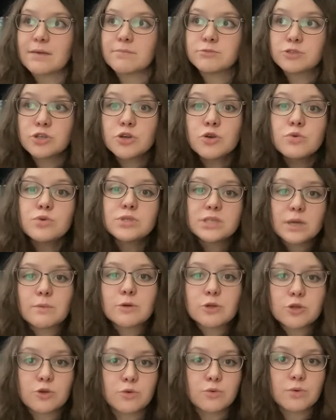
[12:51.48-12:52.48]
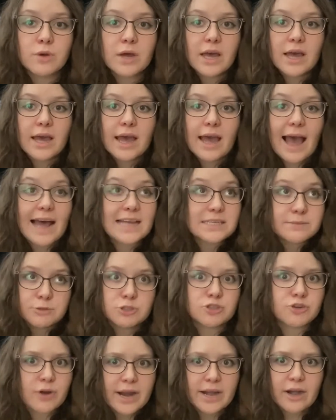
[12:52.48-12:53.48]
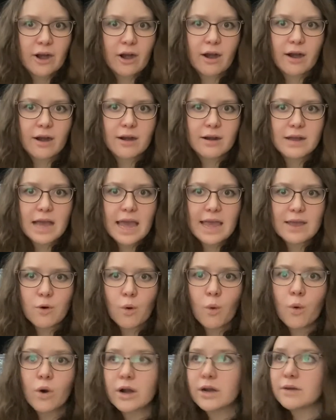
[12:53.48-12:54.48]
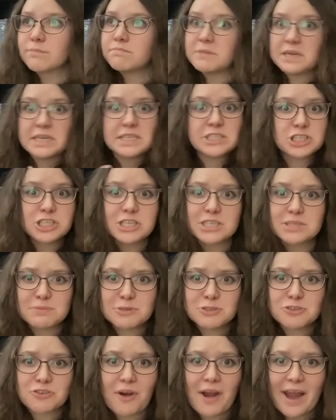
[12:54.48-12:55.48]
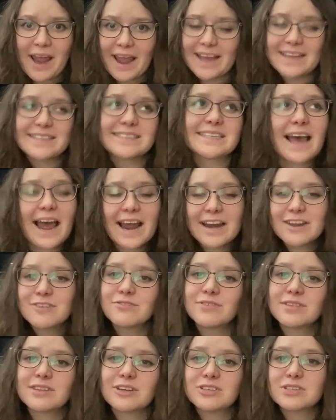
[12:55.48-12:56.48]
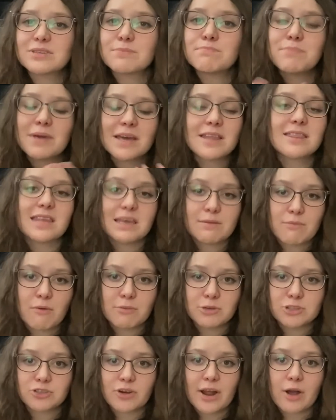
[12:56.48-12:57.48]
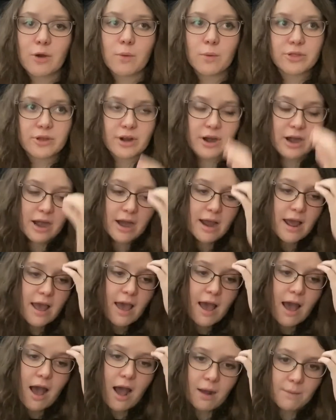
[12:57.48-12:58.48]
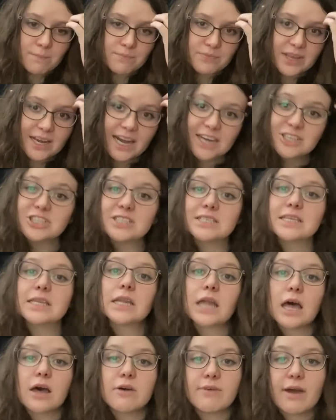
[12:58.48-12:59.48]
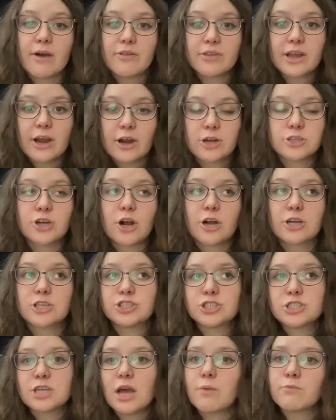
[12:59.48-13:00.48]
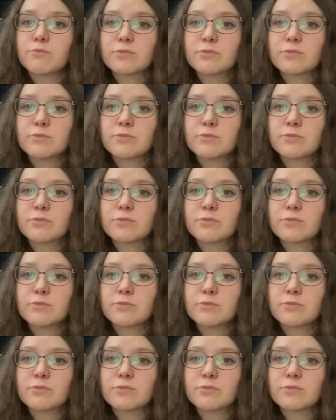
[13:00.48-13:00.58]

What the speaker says: to someone who has betrayed her, or she is betraying. It's kind of, there's a big theme of betrayal with her. And I just love how the character arcs just come